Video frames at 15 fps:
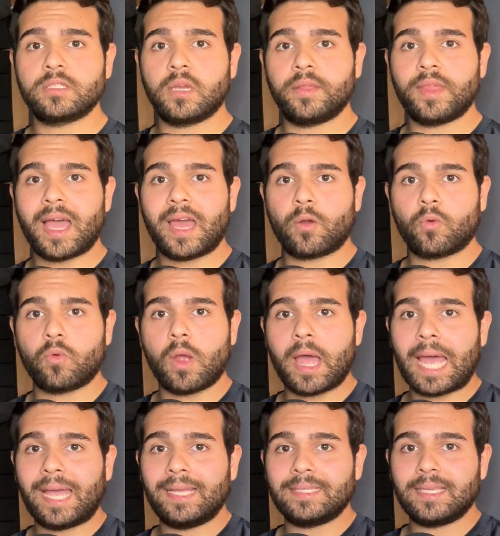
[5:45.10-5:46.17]
on that
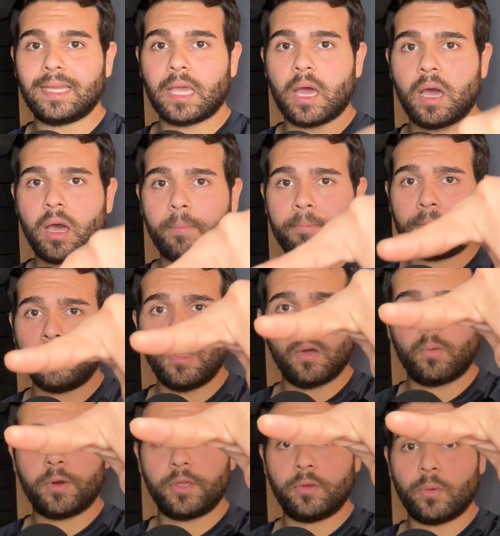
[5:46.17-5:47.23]
rising up,
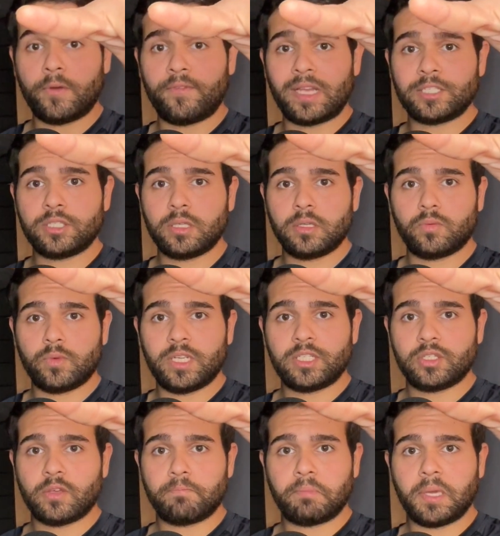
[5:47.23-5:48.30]
where you eventually reach
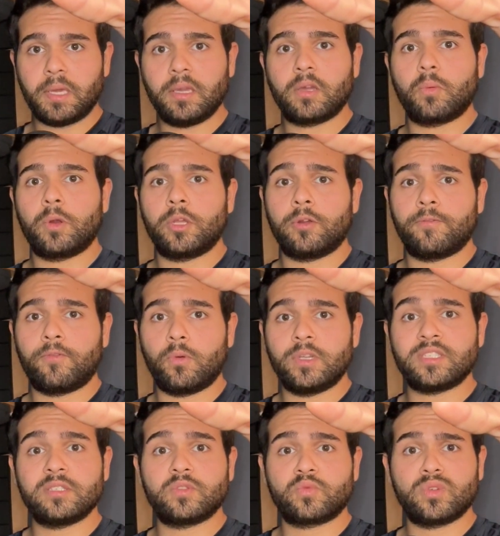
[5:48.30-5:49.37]
the peak where your voice
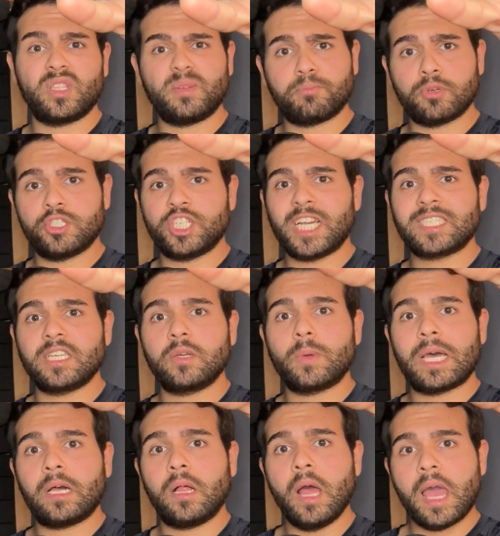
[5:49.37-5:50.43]
is really projecting
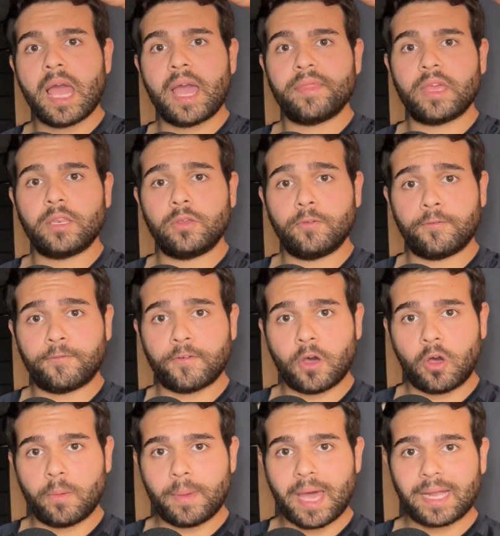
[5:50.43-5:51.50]
well, and then you
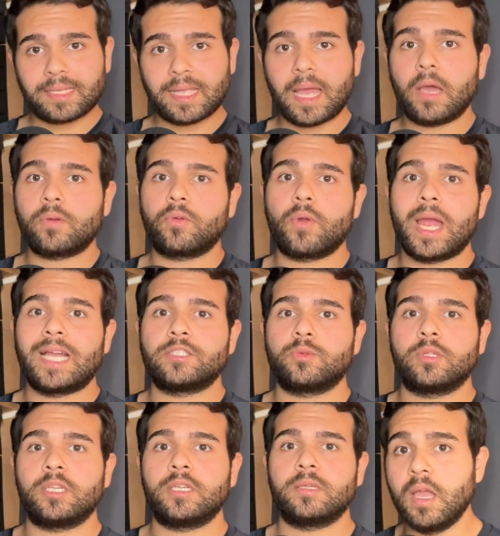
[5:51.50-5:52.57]
fall back down
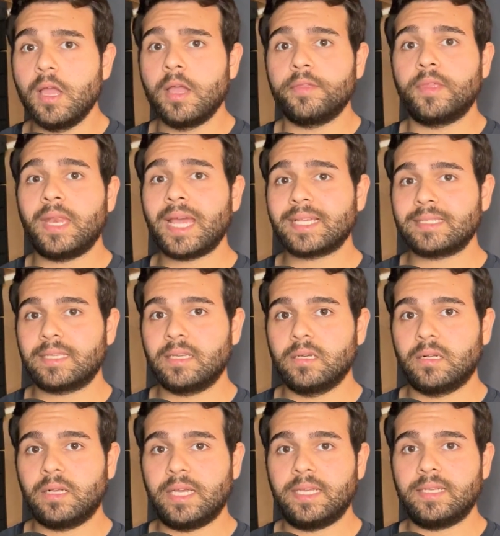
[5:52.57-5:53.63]
gradually. The next
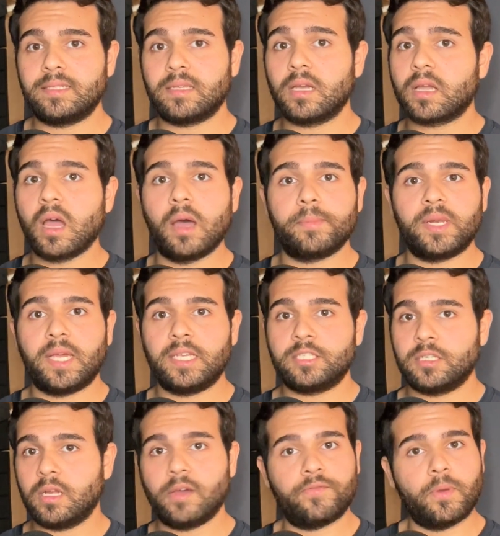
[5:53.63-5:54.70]
skill is a combination
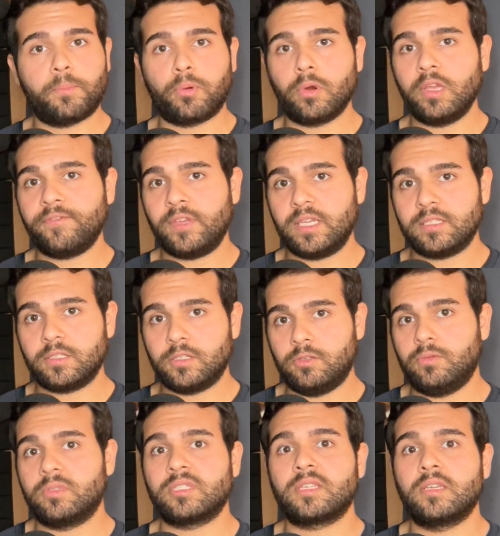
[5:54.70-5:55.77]
of the previous two
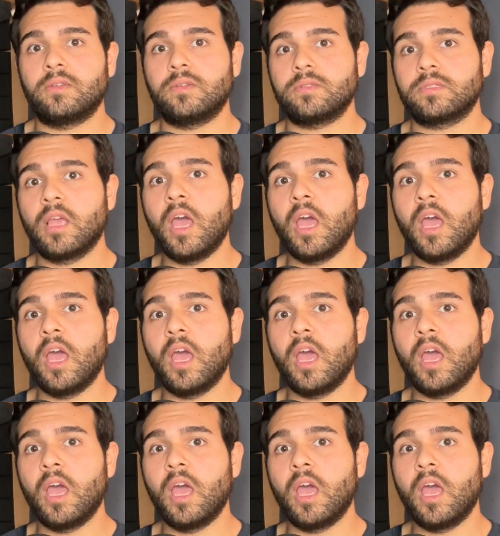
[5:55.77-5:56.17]
skills.